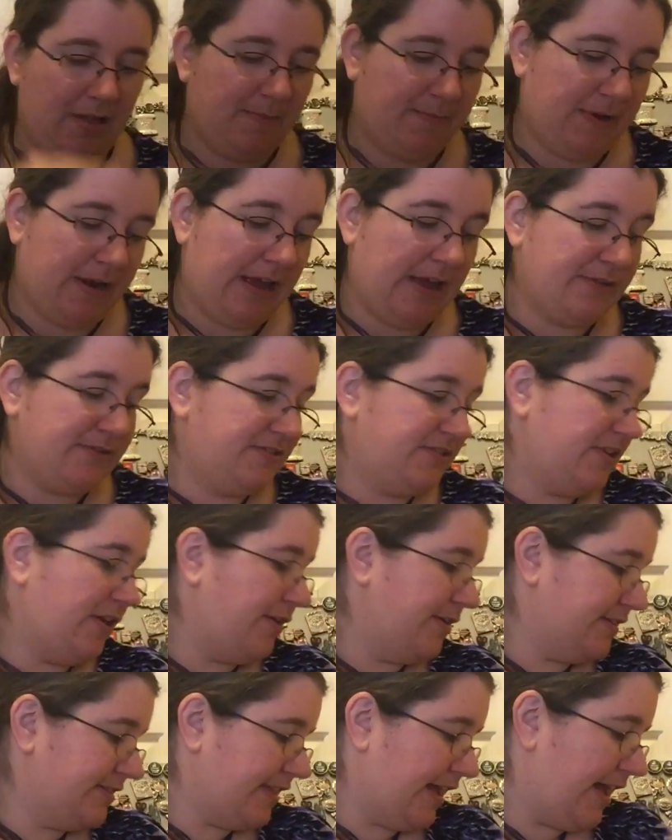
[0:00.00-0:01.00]
But I was so
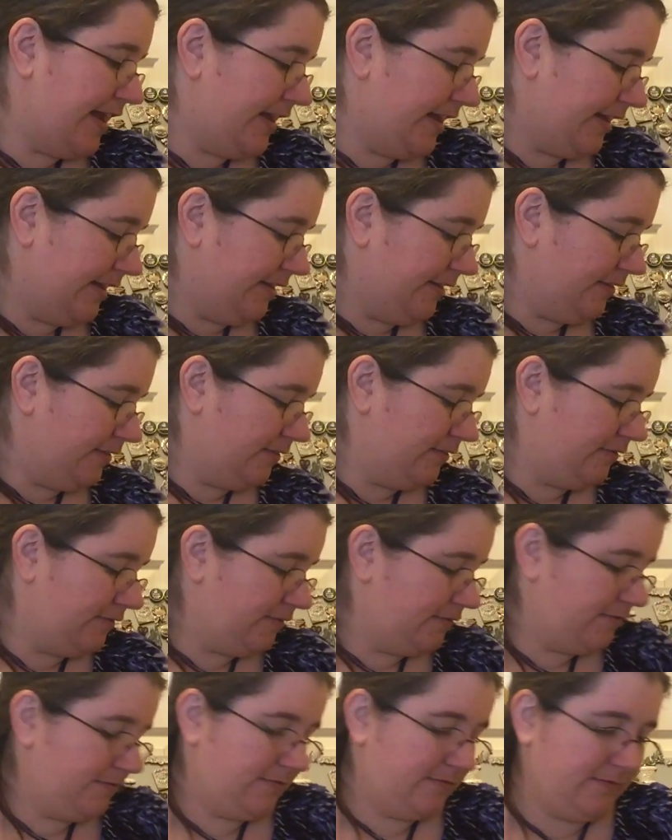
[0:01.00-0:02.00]
excited.
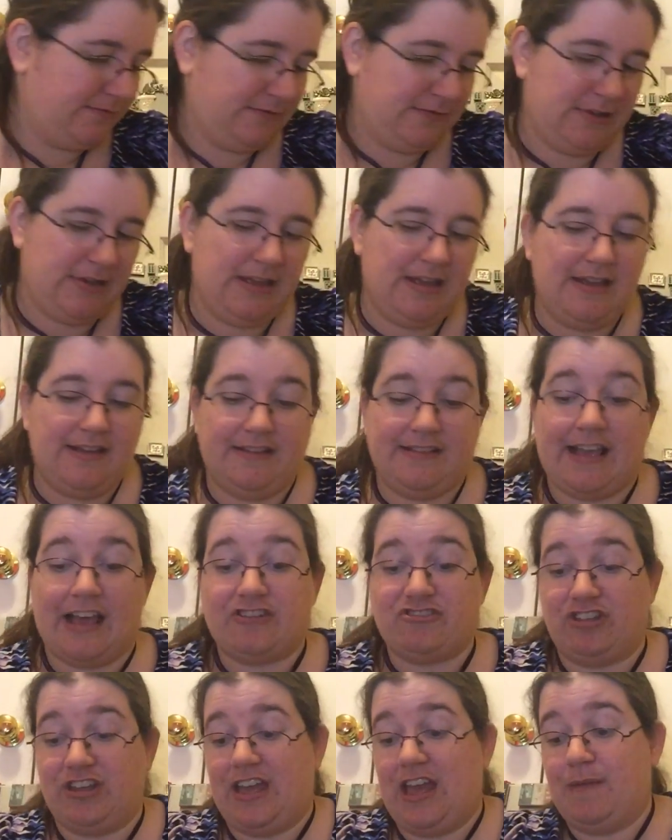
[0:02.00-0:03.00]
This
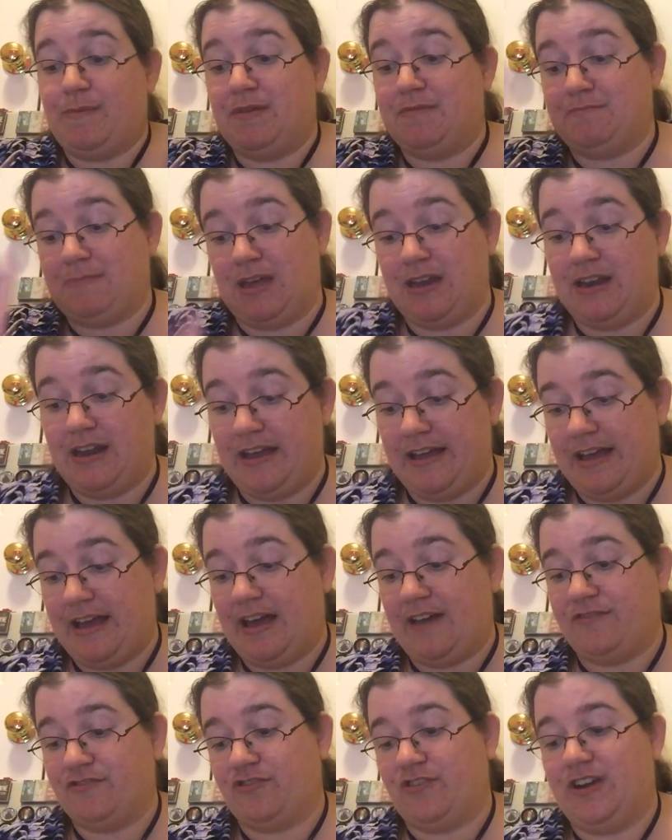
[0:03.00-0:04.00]
actually came in Monday
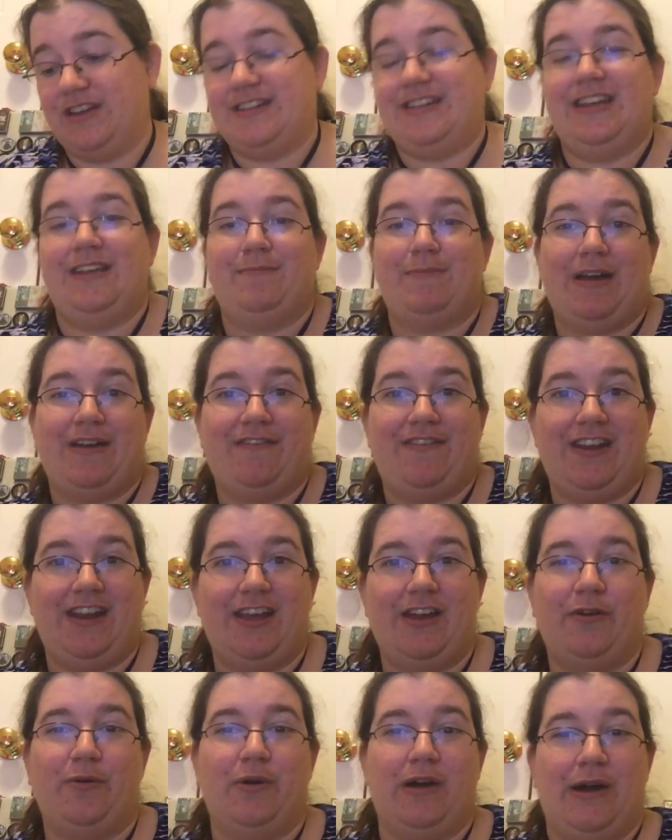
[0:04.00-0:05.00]
after I did my
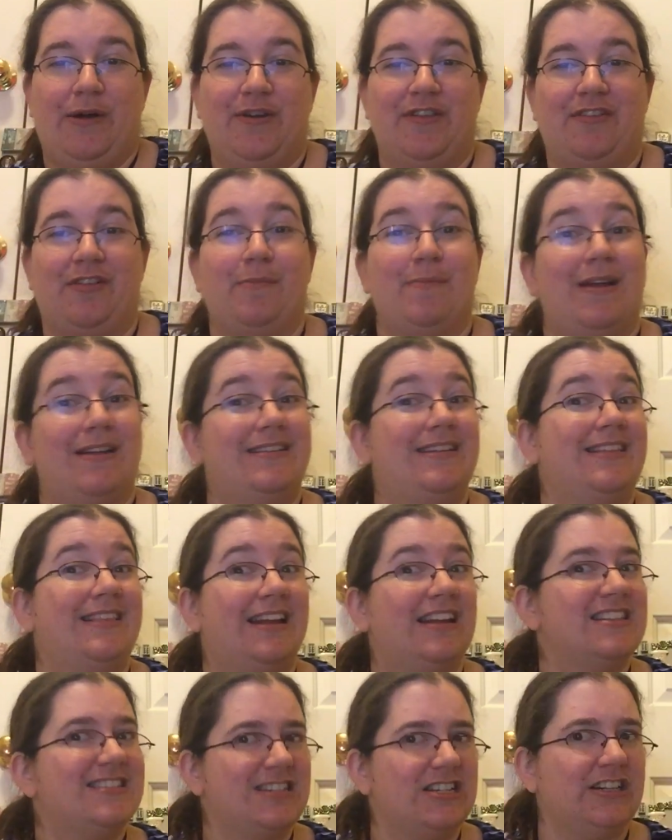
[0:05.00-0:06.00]
video where I was lamenting
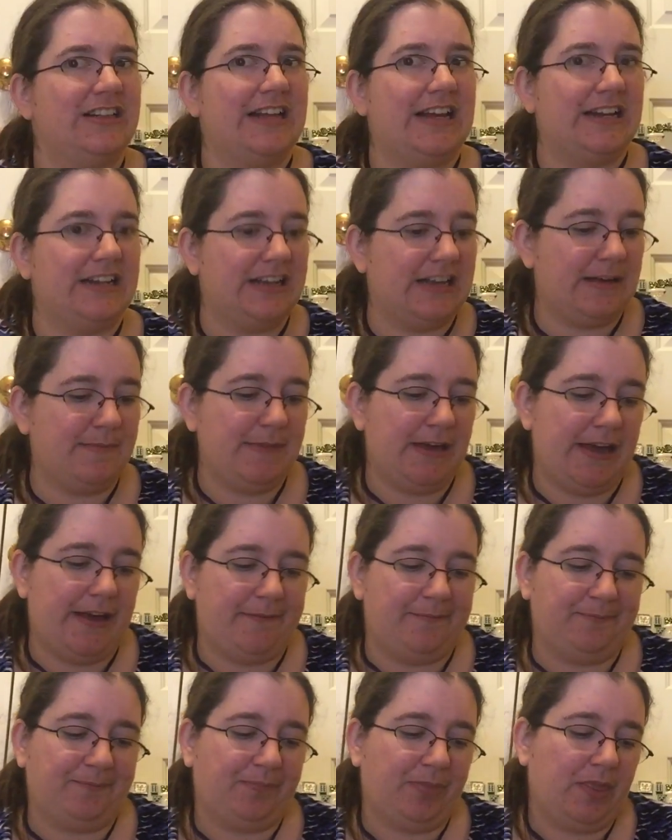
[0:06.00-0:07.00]
that it still hadn't come
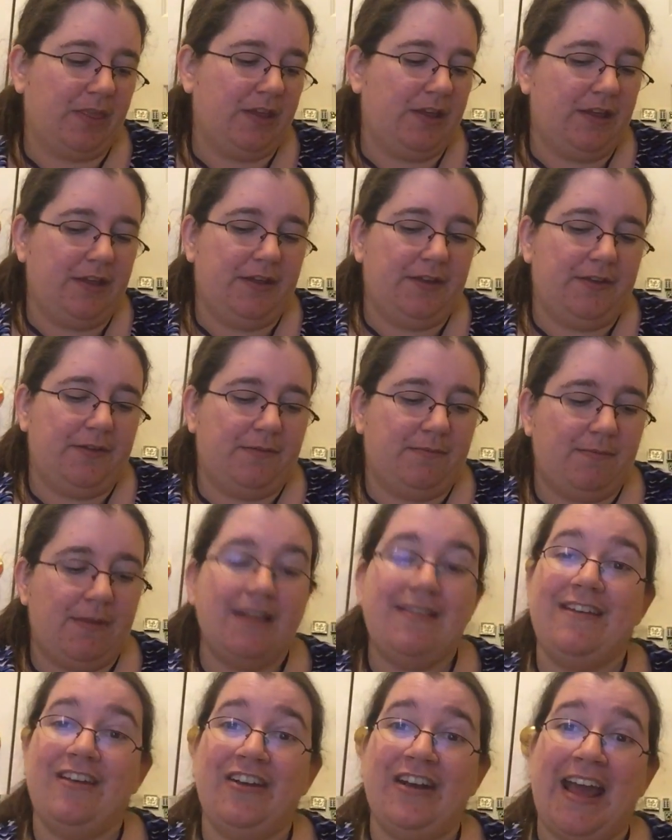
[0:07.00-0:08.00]
yet. But
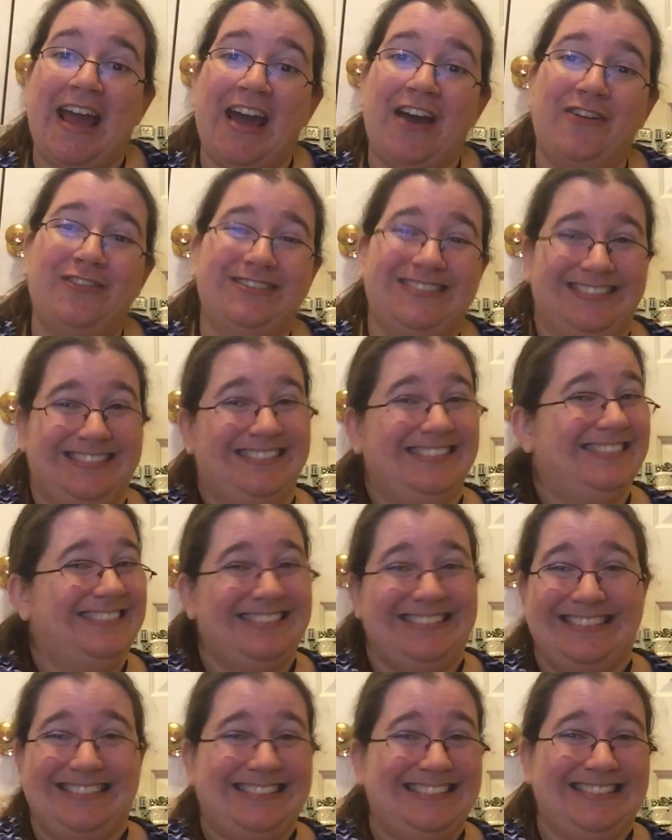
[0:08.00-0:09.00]
it's here now.
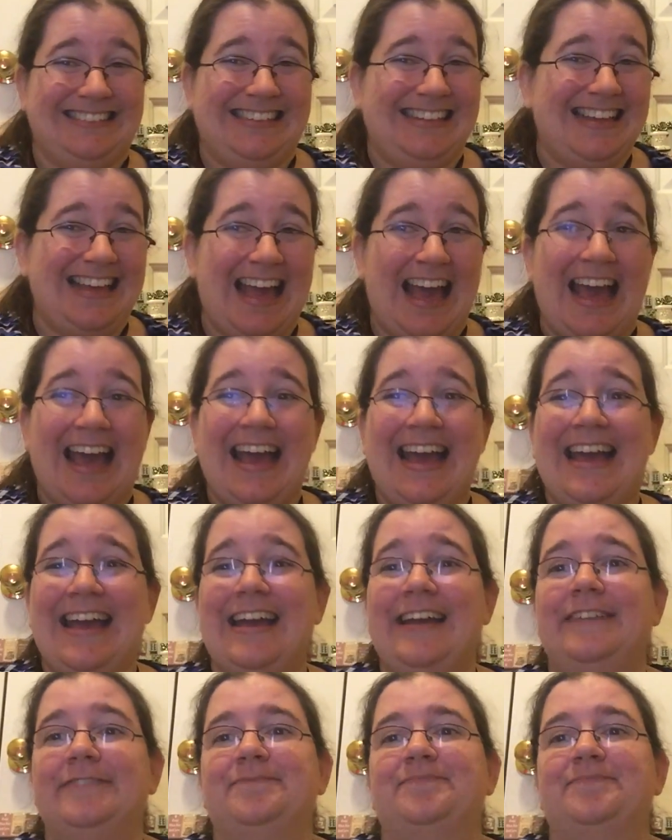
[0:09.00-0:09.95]
Yay!